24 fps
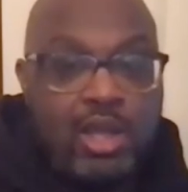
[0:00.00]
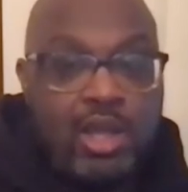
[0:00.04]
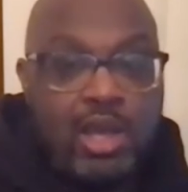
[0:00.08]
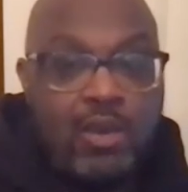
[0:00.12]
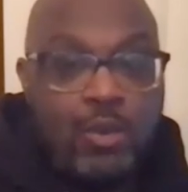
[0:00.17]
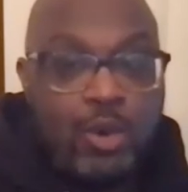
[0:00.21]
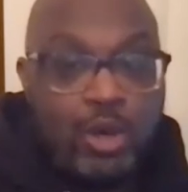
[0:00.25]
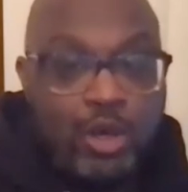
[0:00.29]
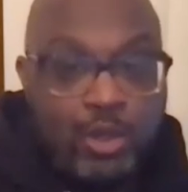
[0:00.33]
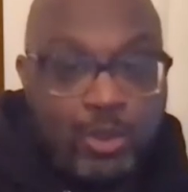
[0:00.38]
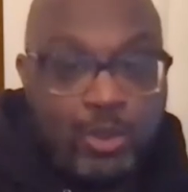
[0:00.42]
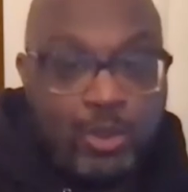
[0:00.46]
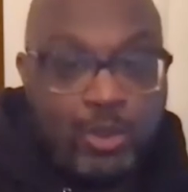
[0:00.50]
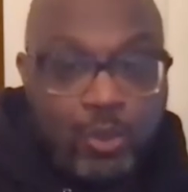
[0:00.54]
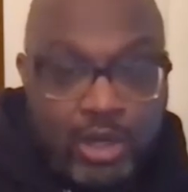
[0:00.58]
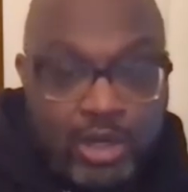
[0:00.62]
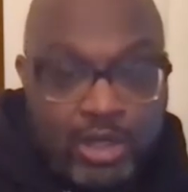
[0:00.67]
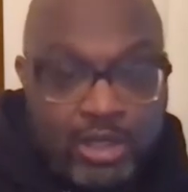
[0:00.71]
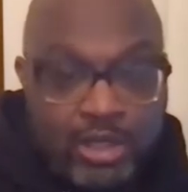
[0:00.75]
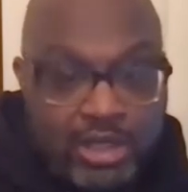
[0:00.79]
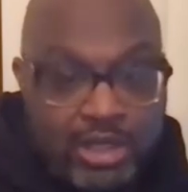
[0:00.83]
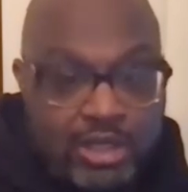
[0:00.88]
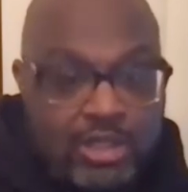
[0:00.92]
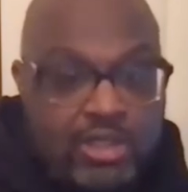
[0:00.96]
and what do you want
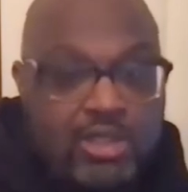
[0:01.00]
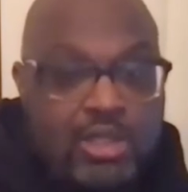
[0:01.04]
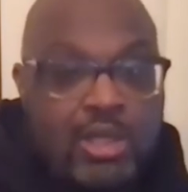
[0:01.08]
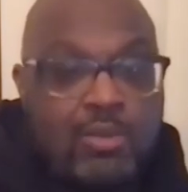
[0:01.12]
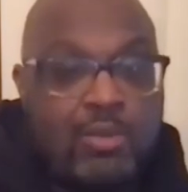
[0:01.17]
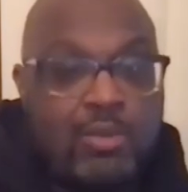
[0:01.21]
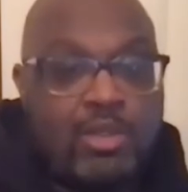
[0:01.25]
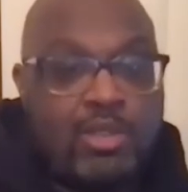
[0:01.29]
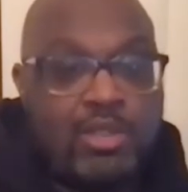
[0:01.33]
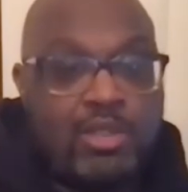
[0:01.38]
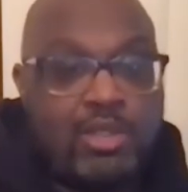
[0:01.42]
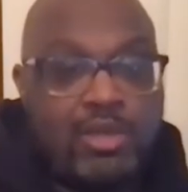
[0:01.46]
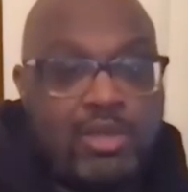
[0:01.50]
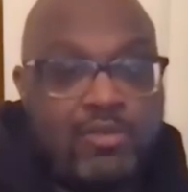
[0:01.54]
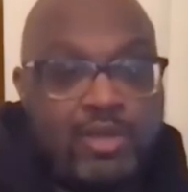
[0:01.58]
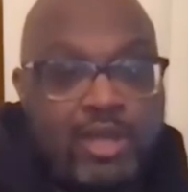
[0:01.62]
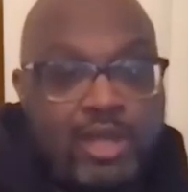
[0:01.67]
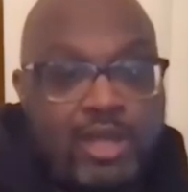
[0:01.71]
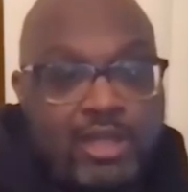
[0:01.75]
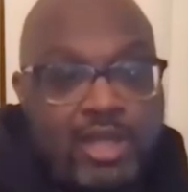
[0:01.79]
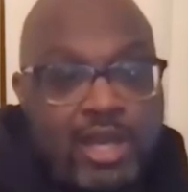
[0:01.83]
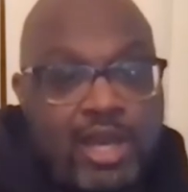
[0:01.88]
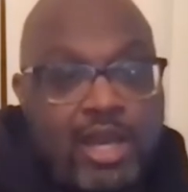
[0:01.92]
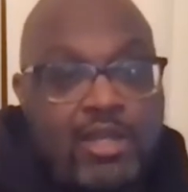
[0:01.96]
to teach them and stuff
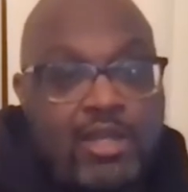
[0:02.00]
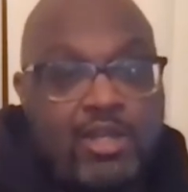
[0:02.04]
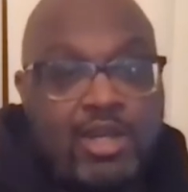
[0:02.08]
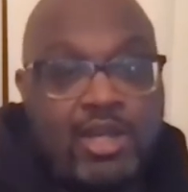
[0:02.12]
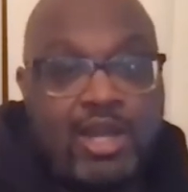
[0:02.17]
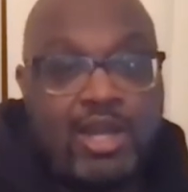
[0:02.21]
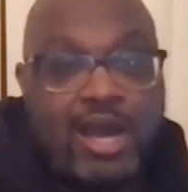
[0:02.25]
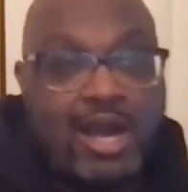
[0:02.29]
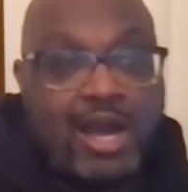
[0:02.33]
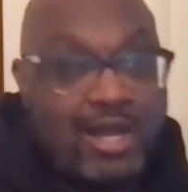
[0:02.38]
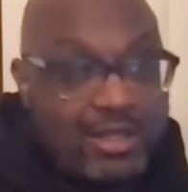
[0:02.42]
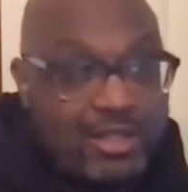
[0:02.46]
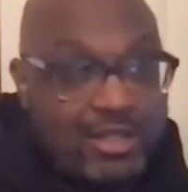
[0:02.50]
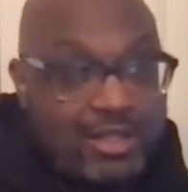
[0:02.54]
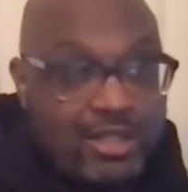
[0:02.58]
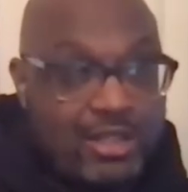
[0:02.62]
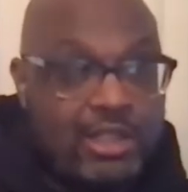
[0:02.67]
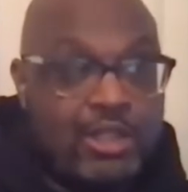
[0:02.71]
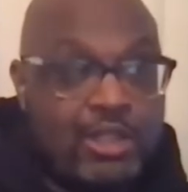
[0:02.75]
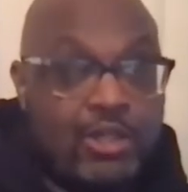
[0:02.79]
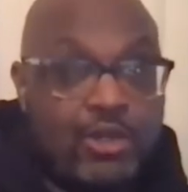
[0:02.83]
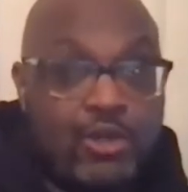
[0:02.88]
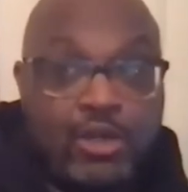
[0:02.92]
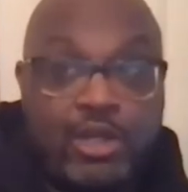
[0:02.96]
like that you're
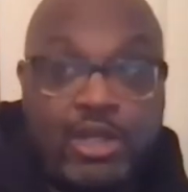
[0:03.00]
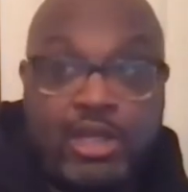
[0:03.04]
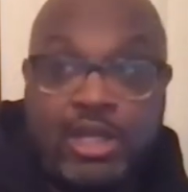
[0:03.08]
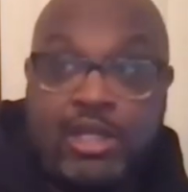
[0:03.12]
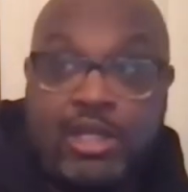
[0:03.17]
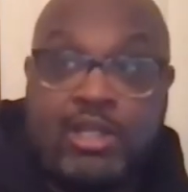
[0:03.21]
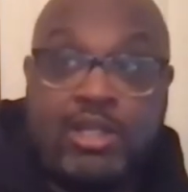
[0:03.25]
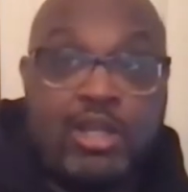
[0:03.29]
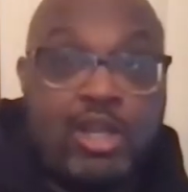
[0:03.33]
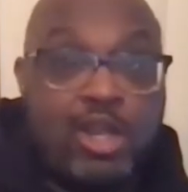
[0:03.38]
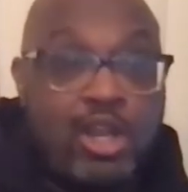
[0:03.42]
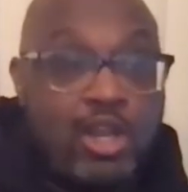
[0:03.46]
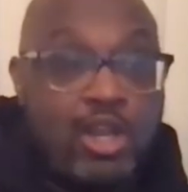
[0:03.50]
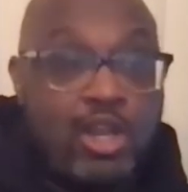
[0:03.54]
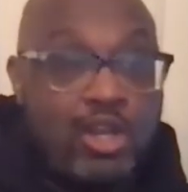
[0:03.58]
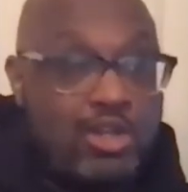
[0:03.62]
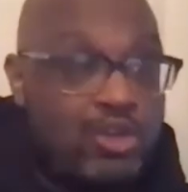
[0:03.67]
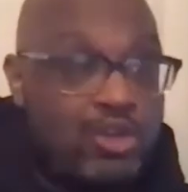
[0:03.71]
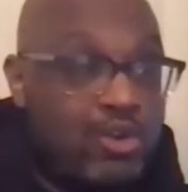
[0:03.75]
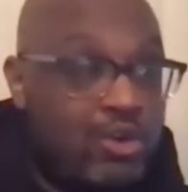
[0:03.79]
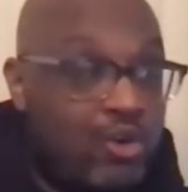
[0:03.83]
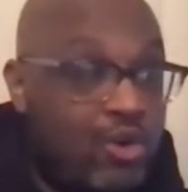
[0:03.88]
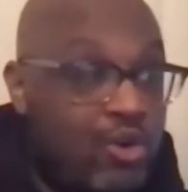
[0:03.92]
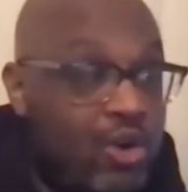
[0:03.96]
constantly learning and
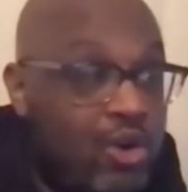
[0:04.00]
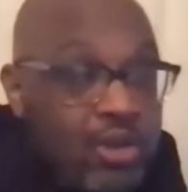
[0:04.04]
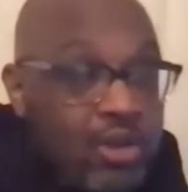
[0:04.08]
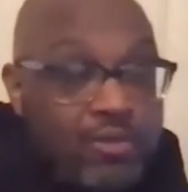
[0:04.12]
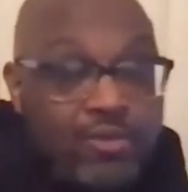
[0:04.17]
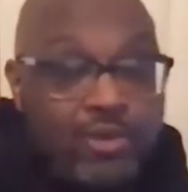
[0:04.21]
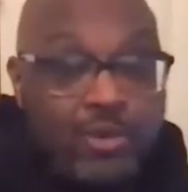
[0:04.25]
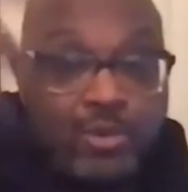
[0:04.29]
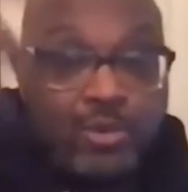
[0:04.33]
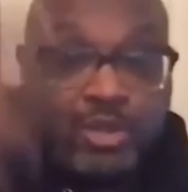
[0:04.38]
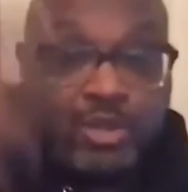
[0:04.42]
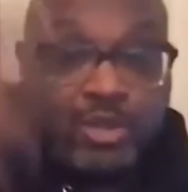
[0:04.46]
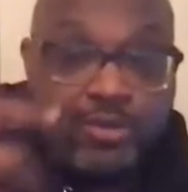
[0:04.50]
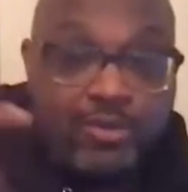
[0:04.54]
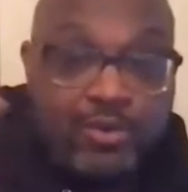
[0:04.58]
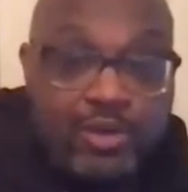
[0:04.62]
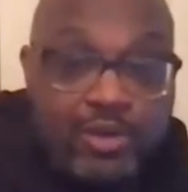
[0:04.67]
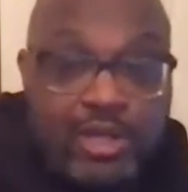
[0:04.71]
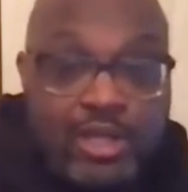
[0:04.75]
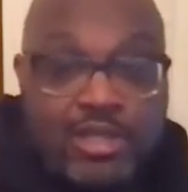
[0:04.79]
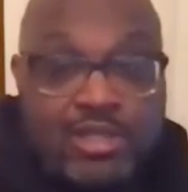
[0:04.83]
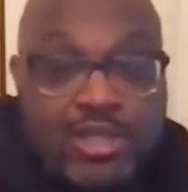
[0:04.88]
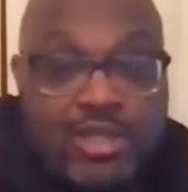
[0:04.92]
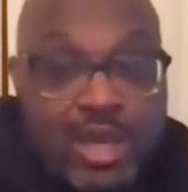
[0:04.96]
drawing from different
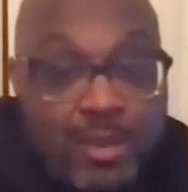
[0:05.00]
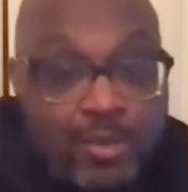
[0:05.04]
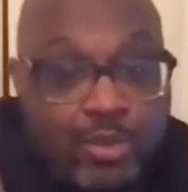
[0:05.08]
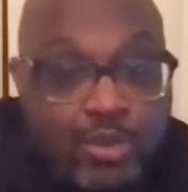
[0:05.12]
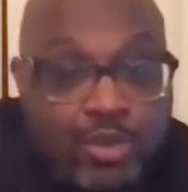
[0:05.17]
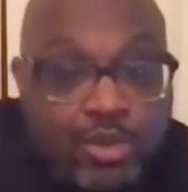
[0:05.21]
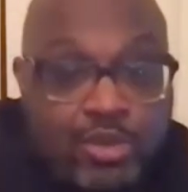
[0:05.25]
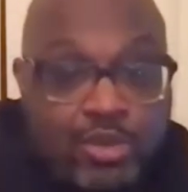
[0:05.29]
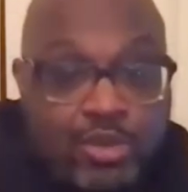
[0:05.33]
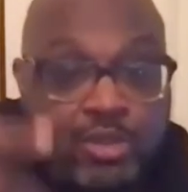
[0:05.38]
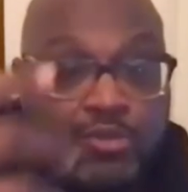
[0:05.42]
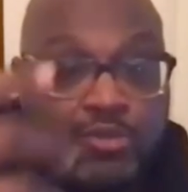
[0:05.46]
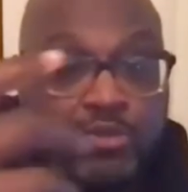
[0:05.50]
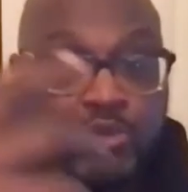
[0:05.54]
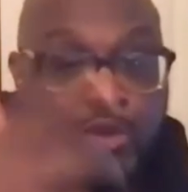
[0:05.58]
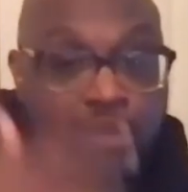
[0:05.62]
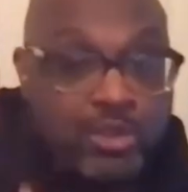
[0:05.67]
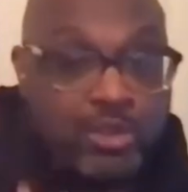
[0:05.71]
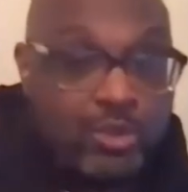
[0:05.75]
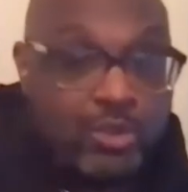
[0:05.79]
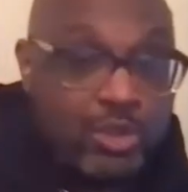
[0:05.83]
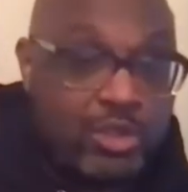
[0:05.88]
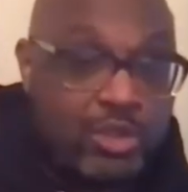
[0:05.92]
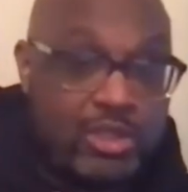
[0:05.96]
examples and
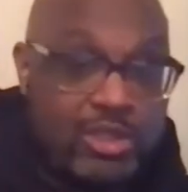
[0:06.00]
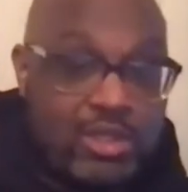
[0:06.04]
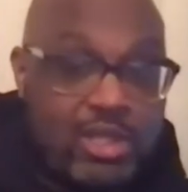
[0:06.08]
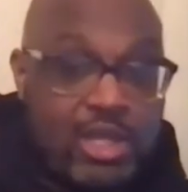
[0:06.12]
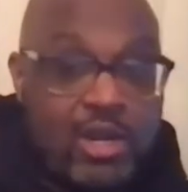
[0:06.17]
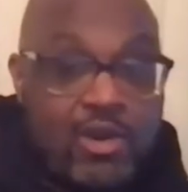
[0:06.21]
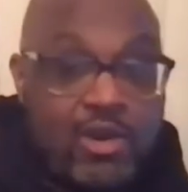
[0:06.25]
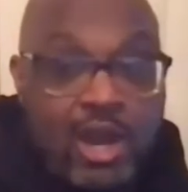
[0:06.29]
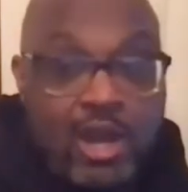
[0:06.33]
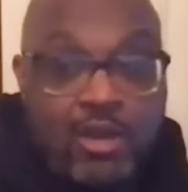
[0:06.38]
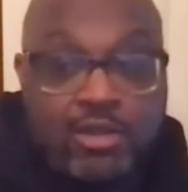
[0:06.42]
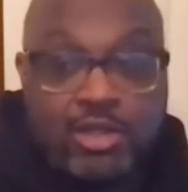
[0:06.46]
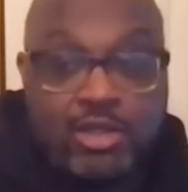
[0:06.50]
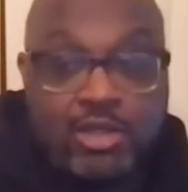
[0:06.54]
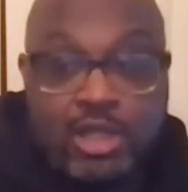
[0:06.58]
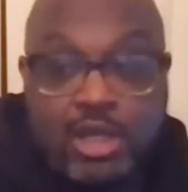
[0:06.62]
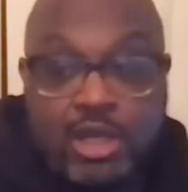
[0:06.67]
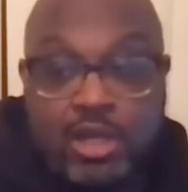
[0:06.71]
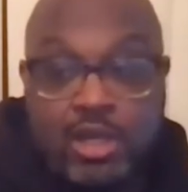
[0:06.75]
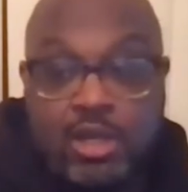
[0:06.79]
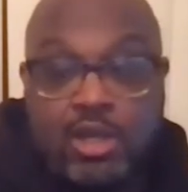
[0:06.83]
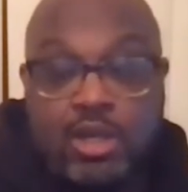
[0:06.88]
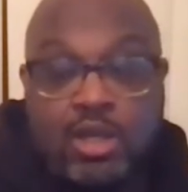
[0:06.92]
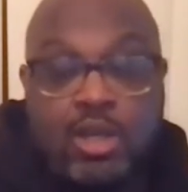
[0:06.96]
resources that are out
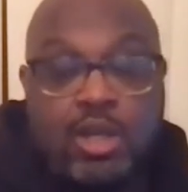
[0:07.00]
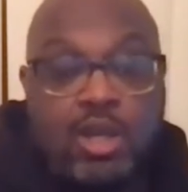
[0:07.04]
there